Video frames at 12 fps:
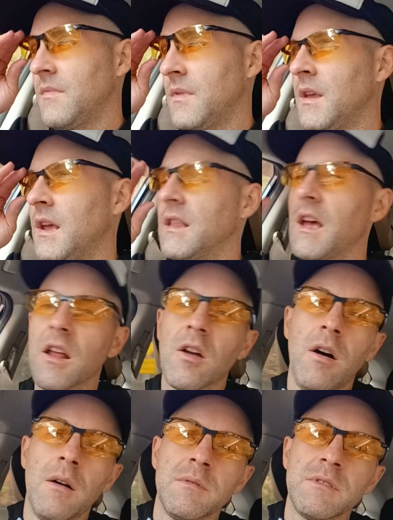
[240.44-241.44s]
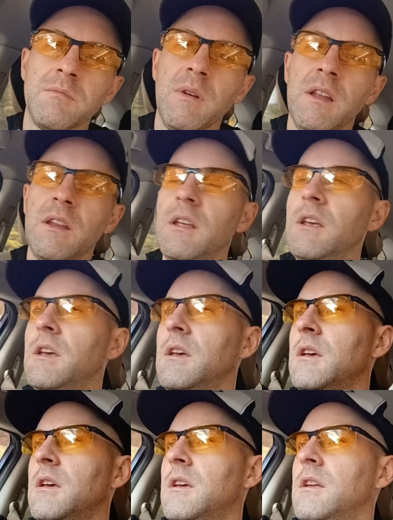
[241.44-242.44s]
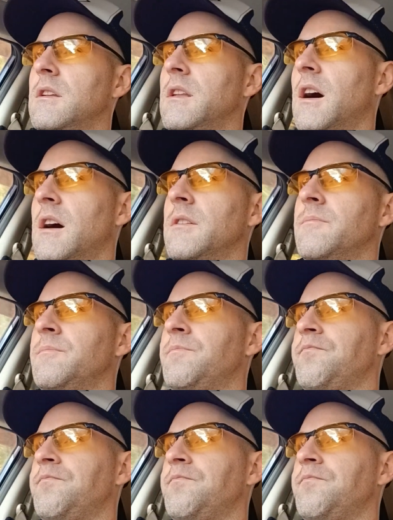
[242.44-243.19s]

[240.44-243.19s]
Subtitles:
to get that accomplishment done.